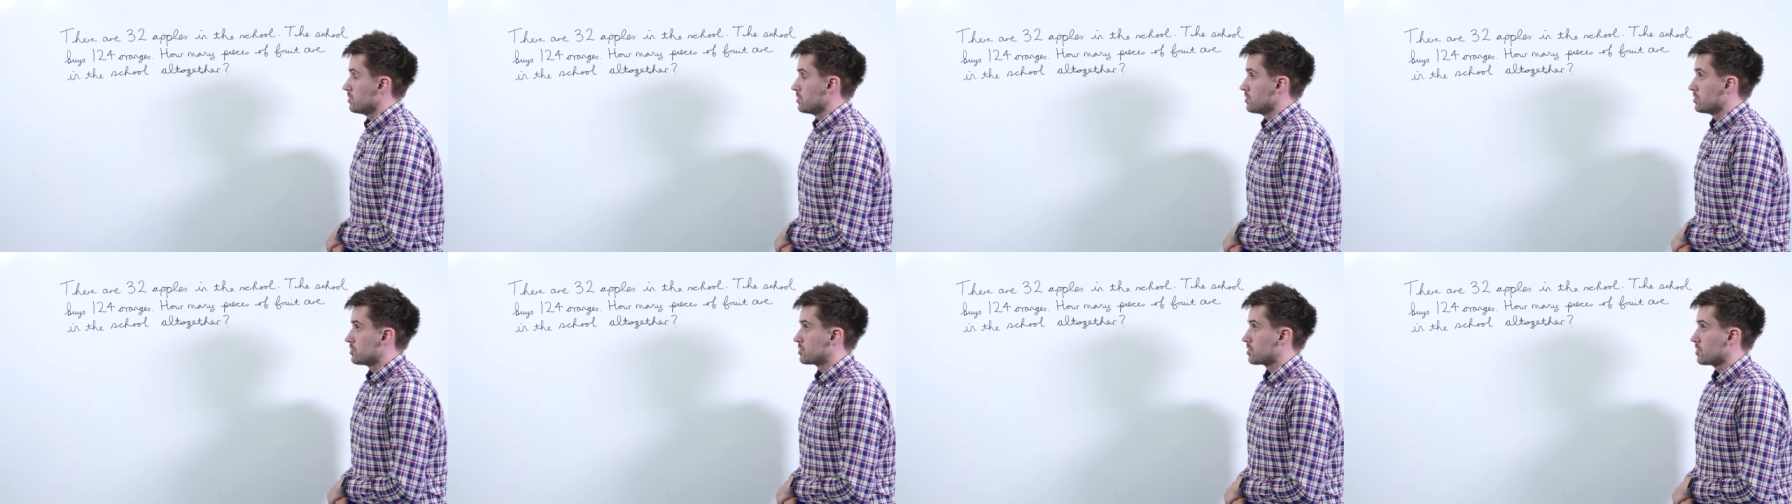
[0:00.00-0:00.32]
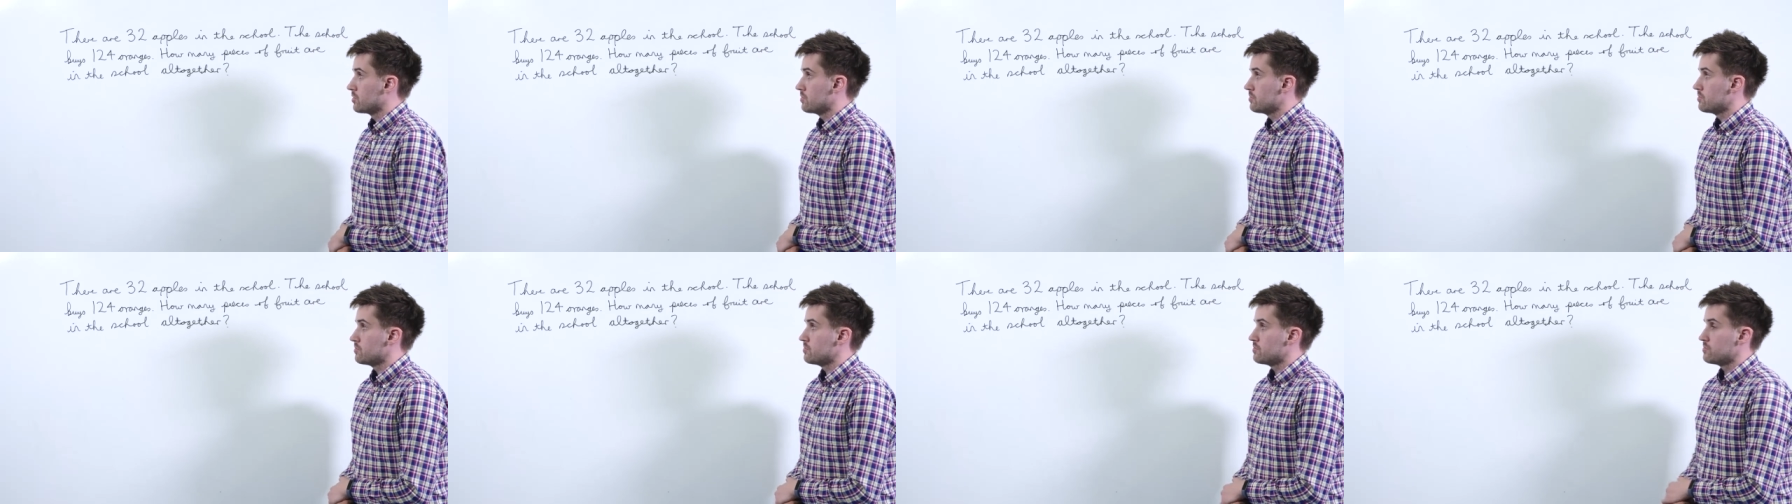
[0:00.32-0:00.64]

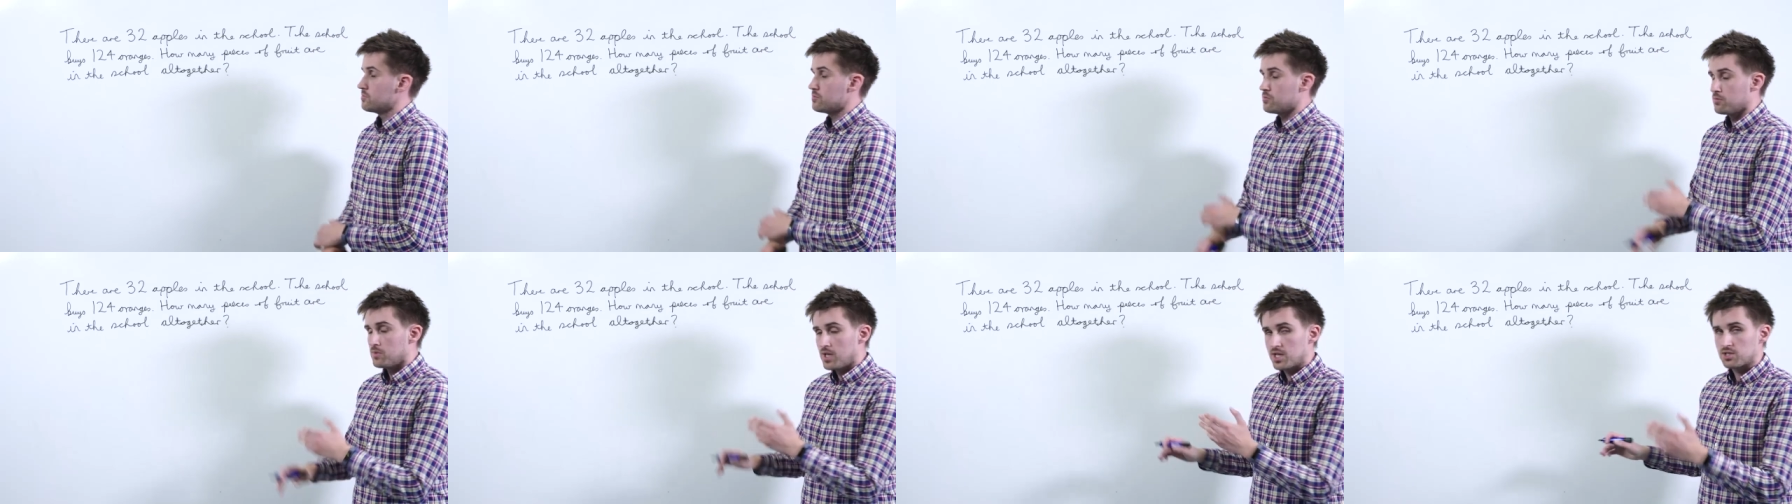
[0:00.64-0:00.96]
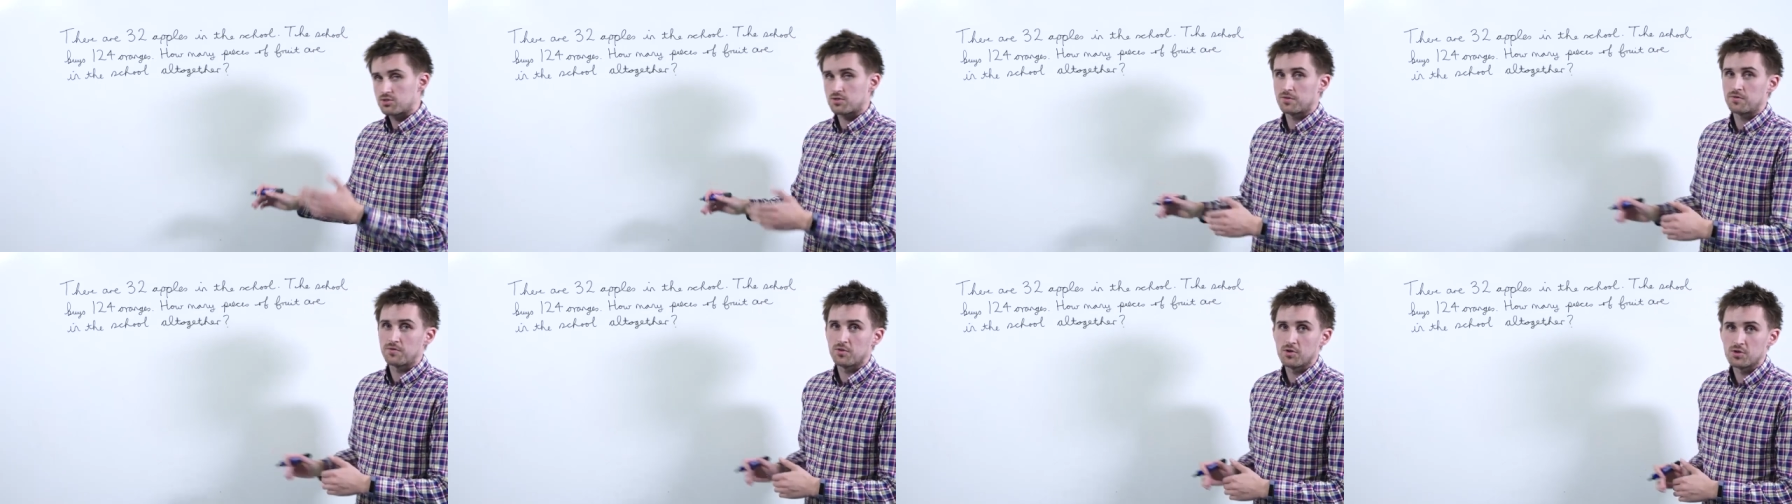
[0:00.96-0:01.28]
So
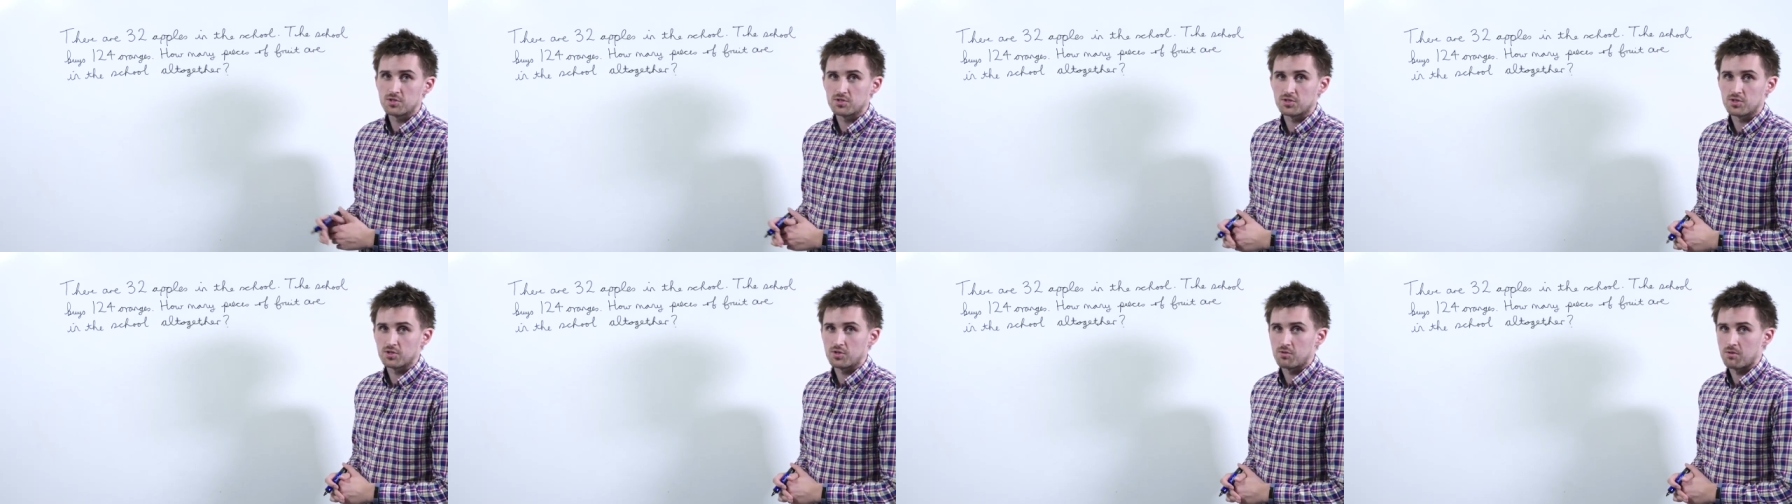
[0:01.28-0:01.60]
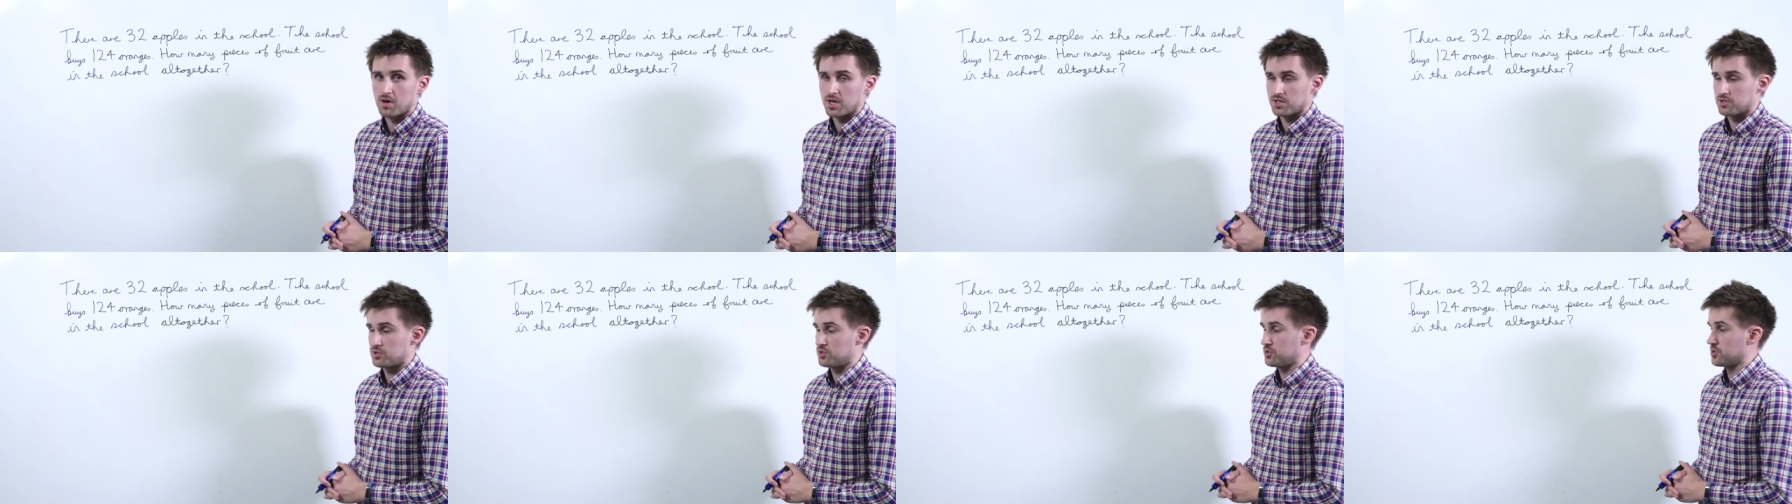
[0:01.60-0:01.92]
let's refer to the
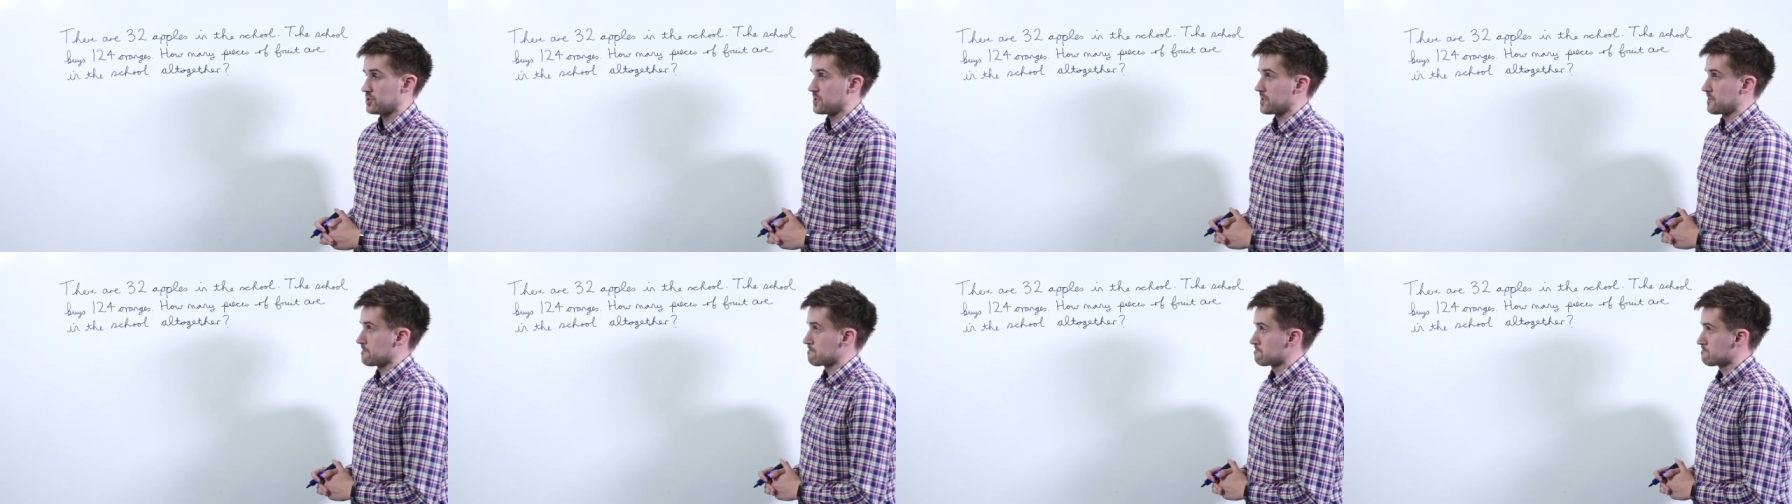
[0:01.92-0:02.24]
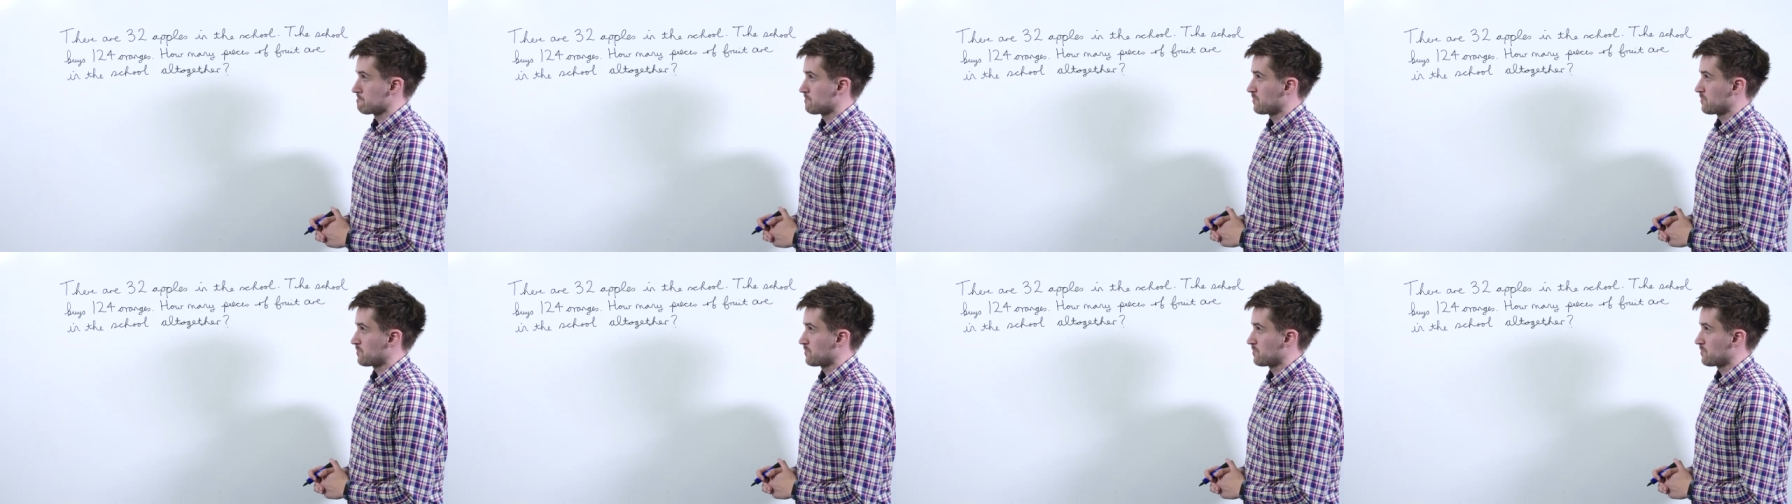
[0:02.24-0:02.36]
question.